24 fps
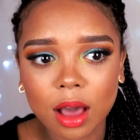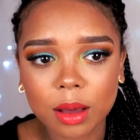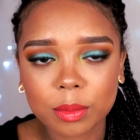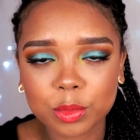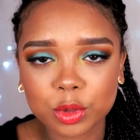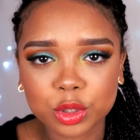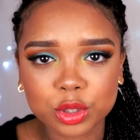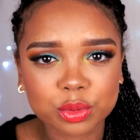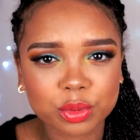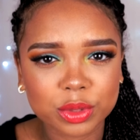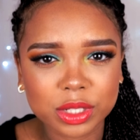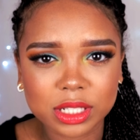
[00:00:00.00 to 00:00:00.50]

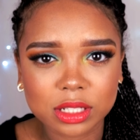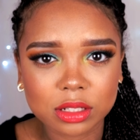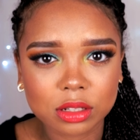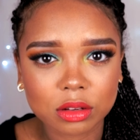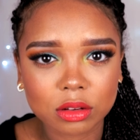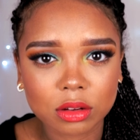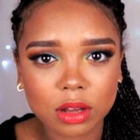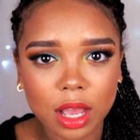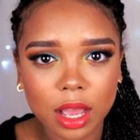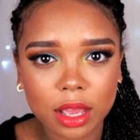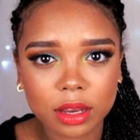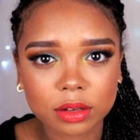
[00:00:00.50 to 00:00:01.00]
which we
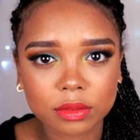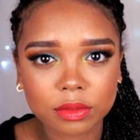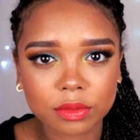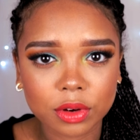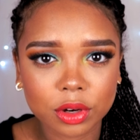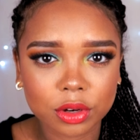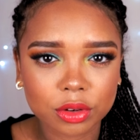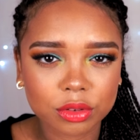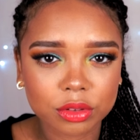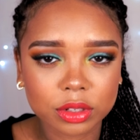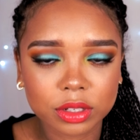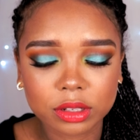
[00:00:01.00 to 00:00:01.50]
still kind of
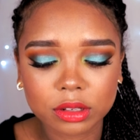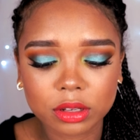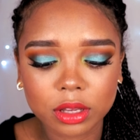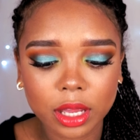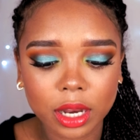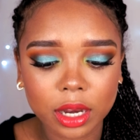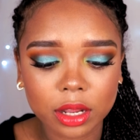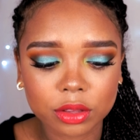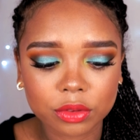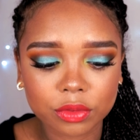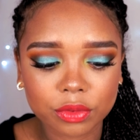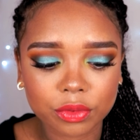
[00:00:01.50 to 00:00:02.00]
are
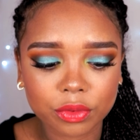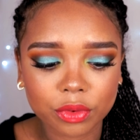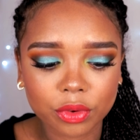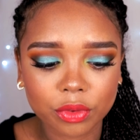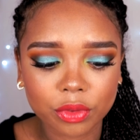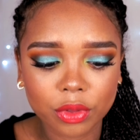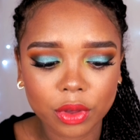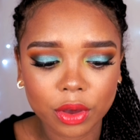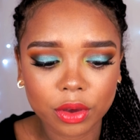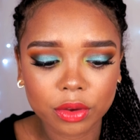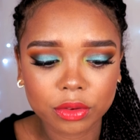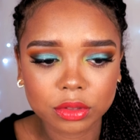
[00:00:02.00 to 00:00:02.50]
getting through
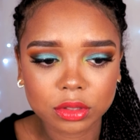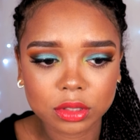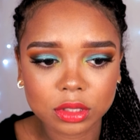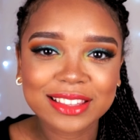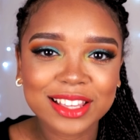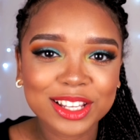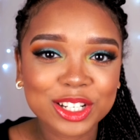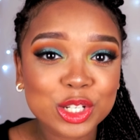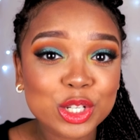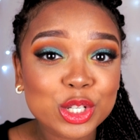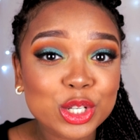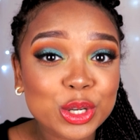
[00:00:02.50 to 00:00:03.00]
those.
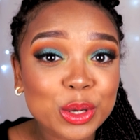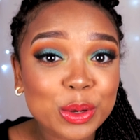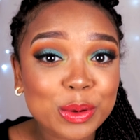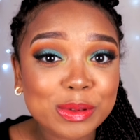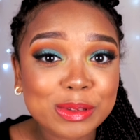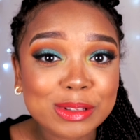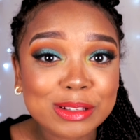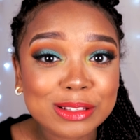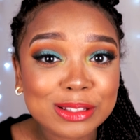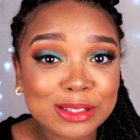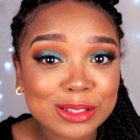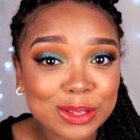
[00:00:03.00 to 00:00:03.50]
That show
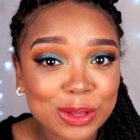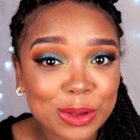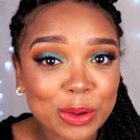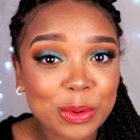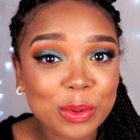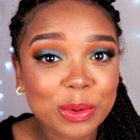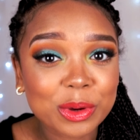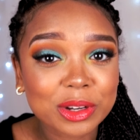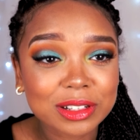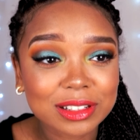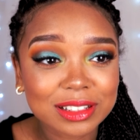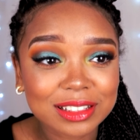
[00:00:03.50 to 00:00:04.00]
is
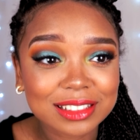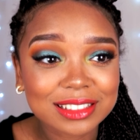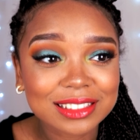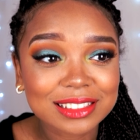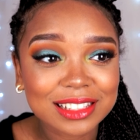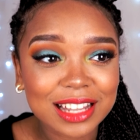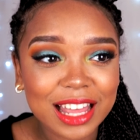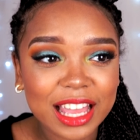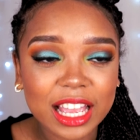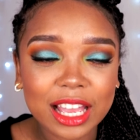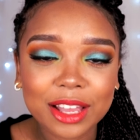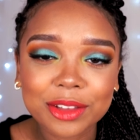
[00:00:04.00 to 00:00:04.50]
so good.
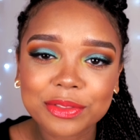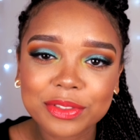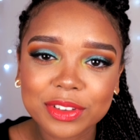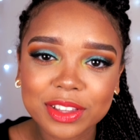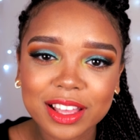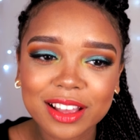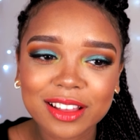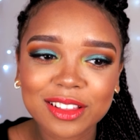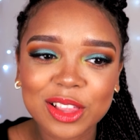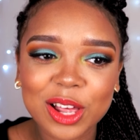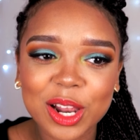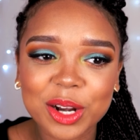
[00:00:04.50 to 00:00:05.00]
Like, I feel
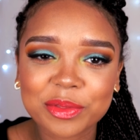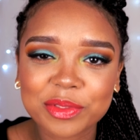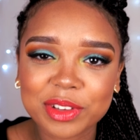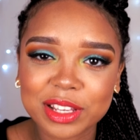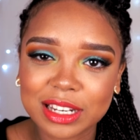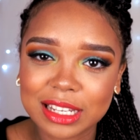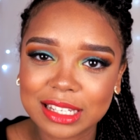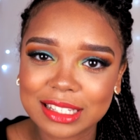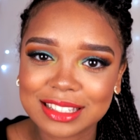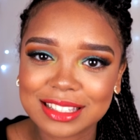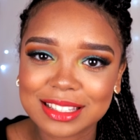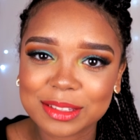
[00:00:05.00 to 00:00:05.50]
like a lot of
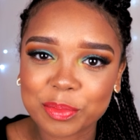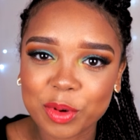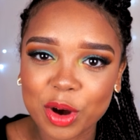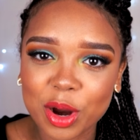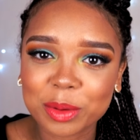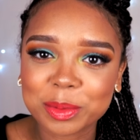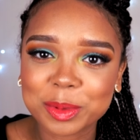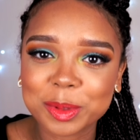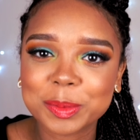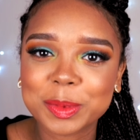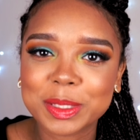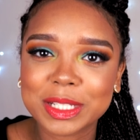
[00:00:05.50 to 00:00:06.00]
it is
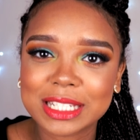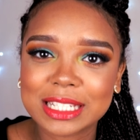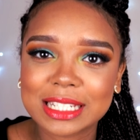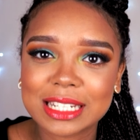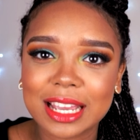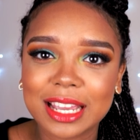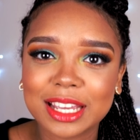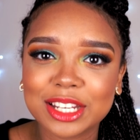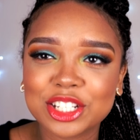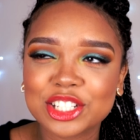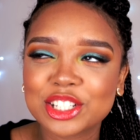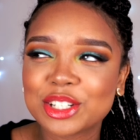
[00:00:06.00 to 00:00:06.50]
probably
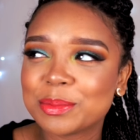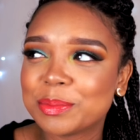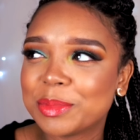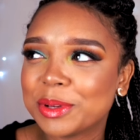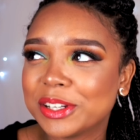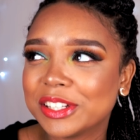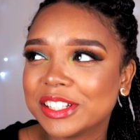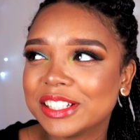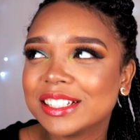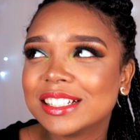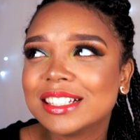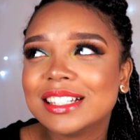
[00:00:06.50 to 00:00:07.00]
staged,
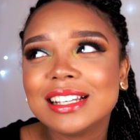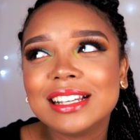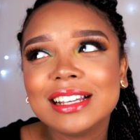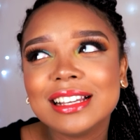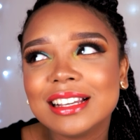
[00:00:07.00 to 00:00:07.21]
but